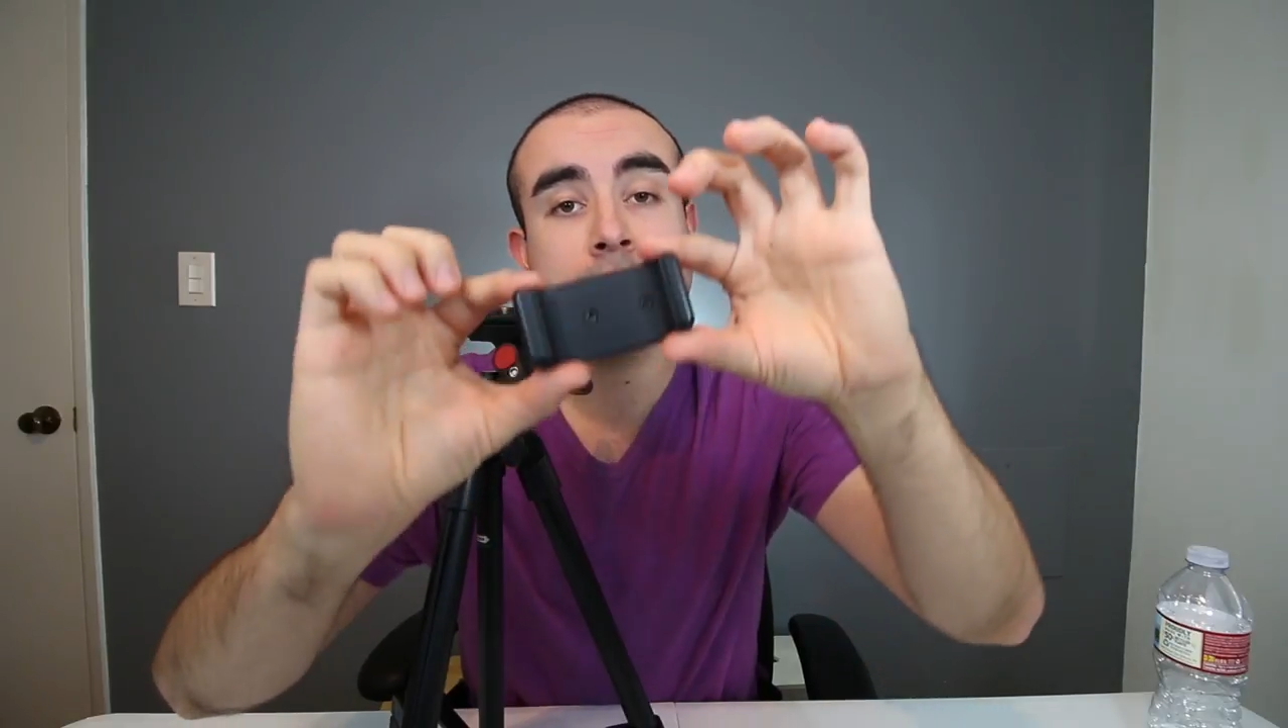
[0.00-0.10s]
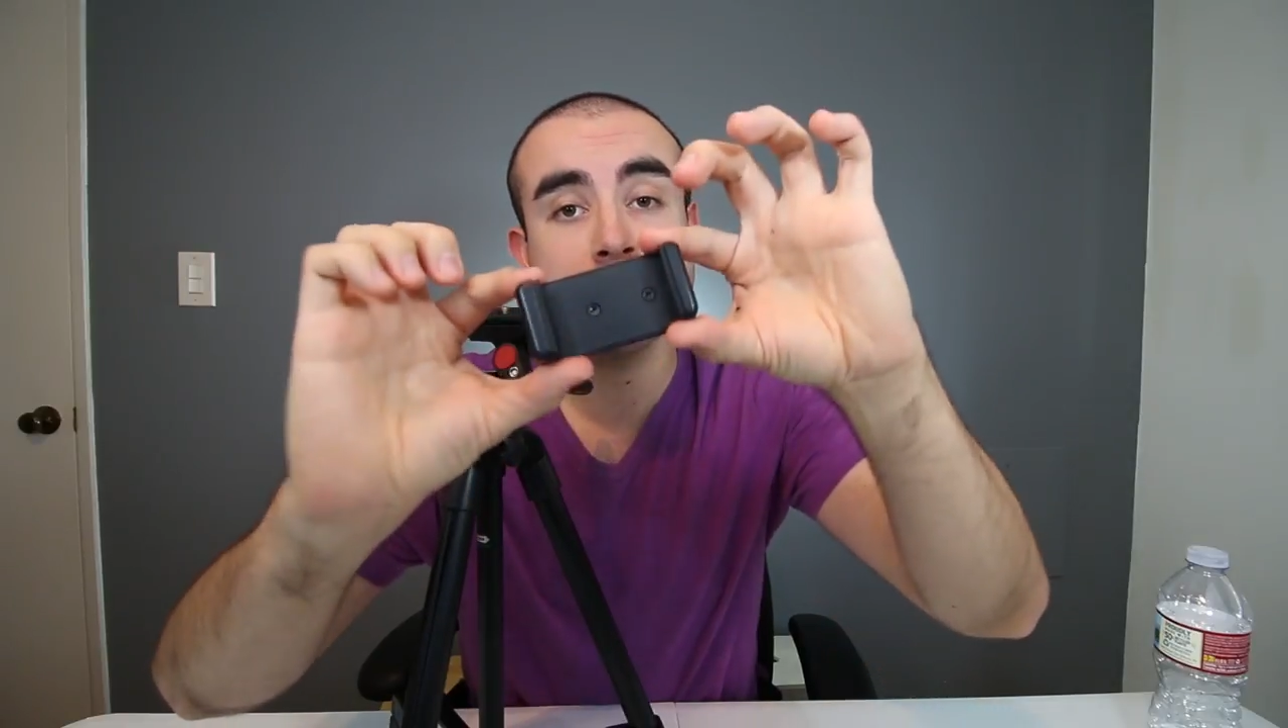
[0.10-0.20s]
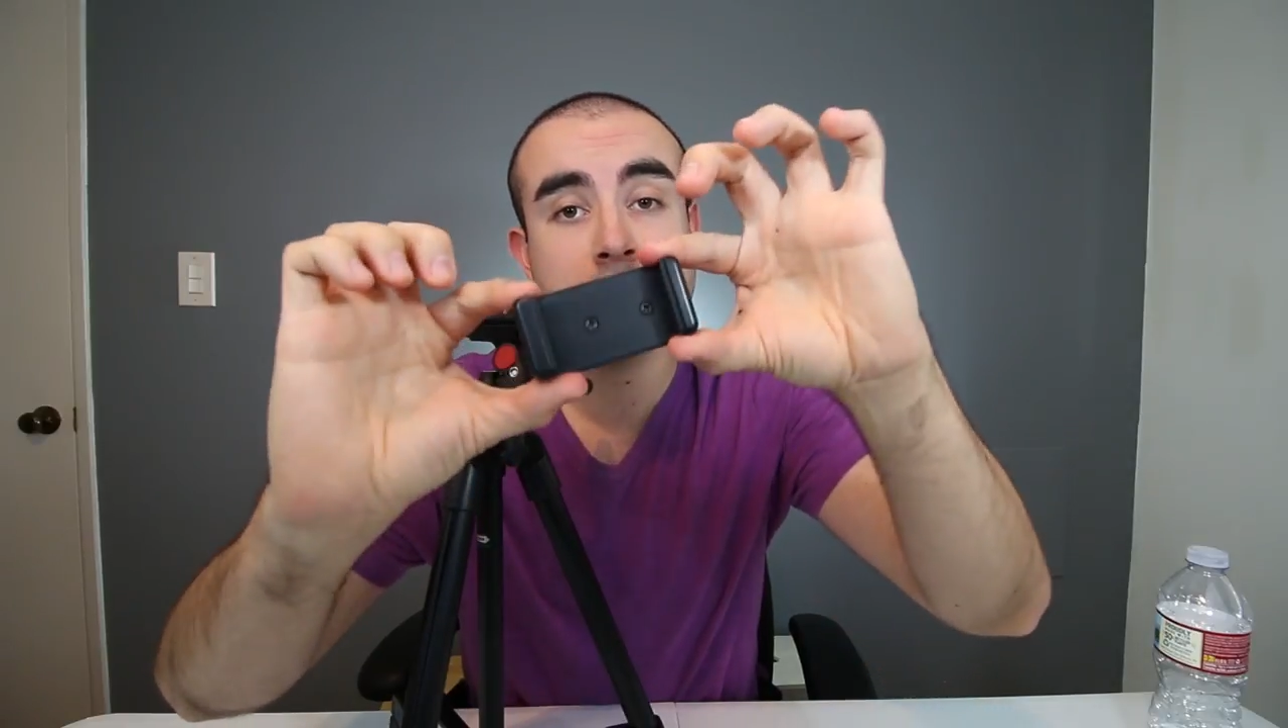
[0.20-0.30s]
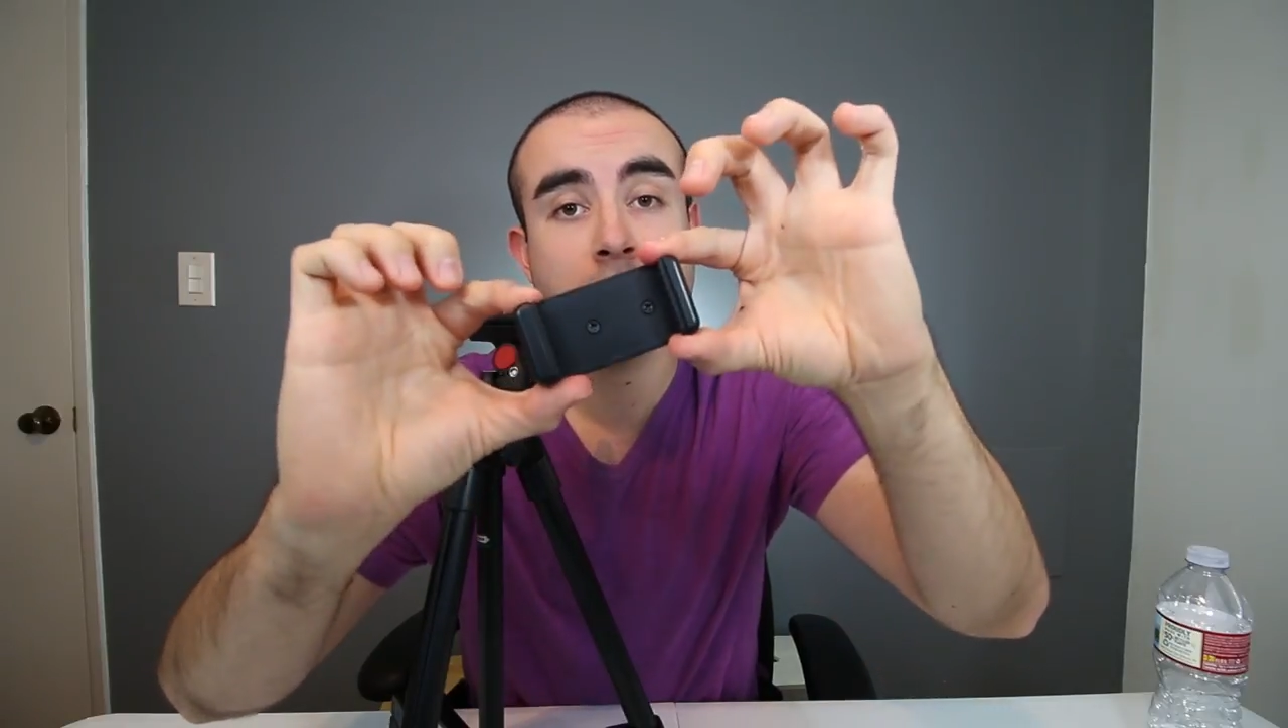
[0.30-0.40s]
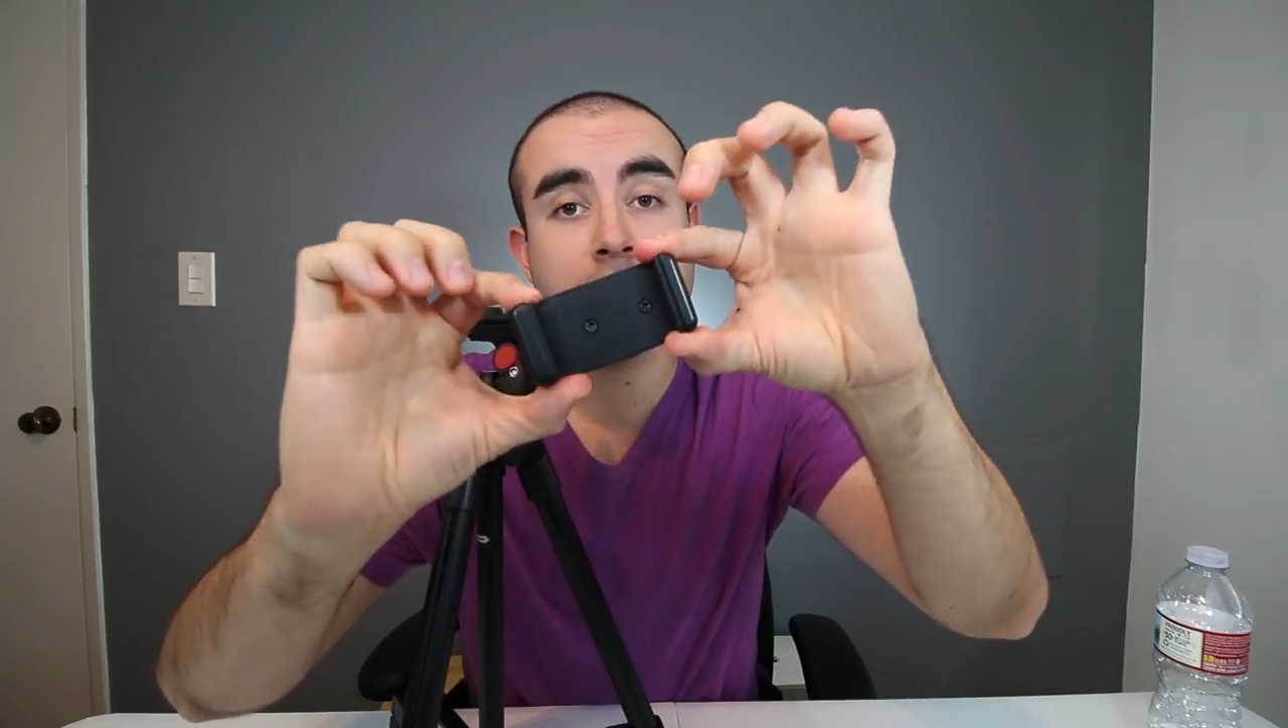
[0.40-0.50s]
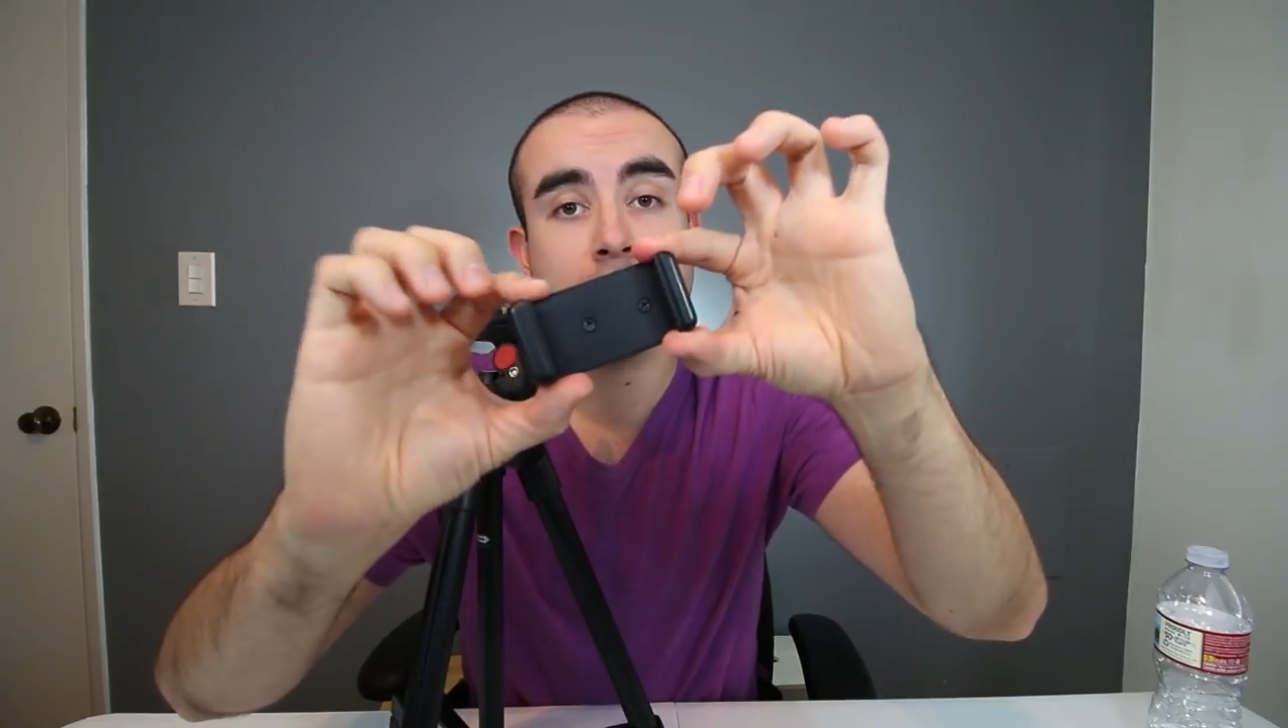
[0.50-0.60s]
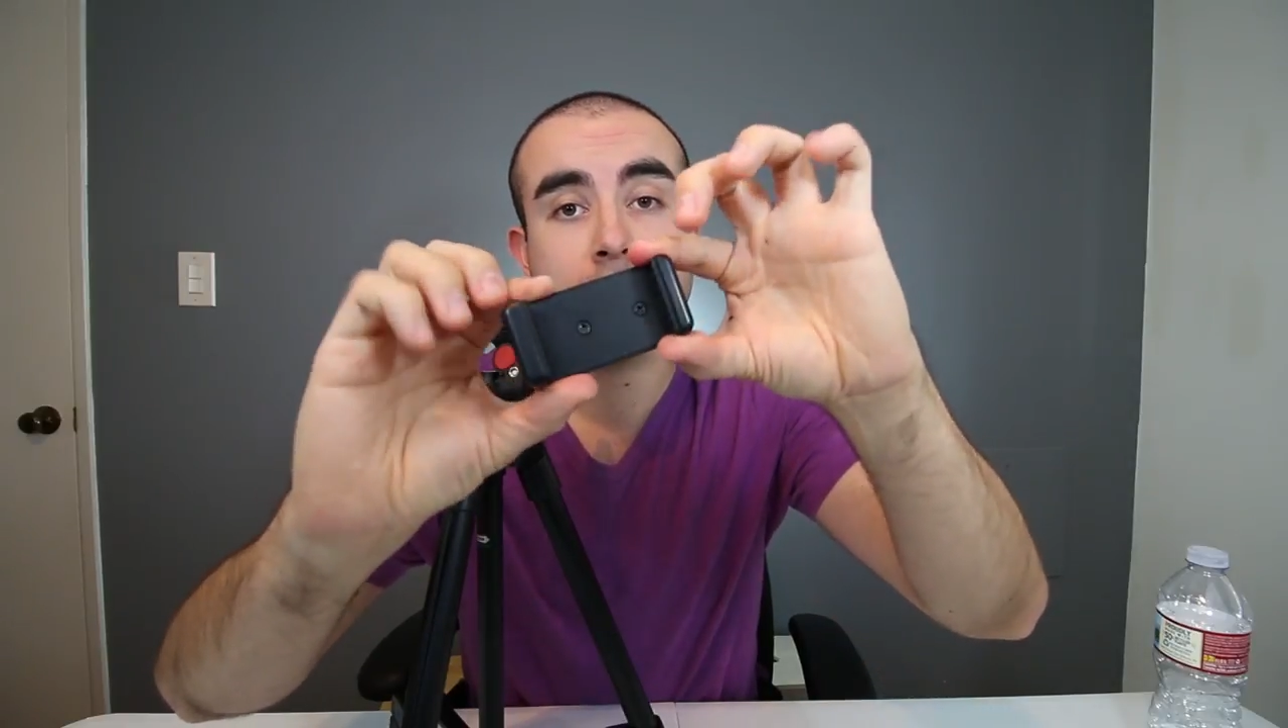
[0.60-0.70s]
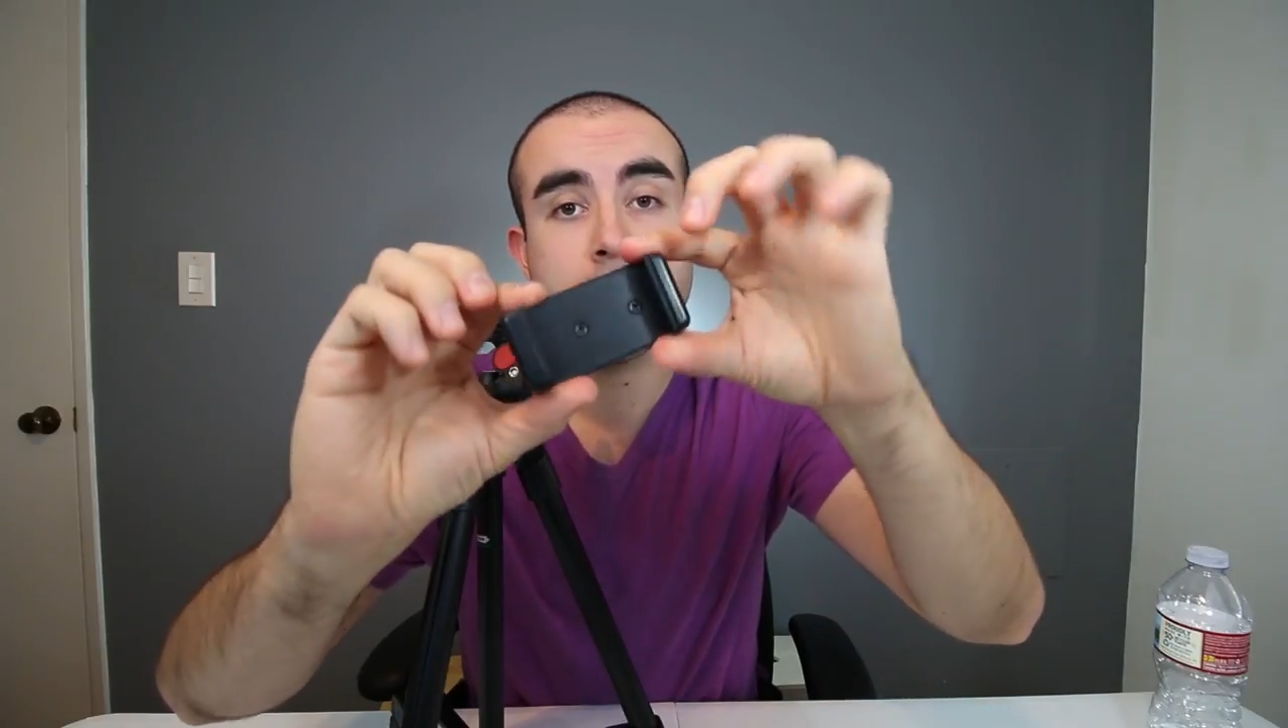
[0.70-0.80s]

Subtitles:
is the smartphone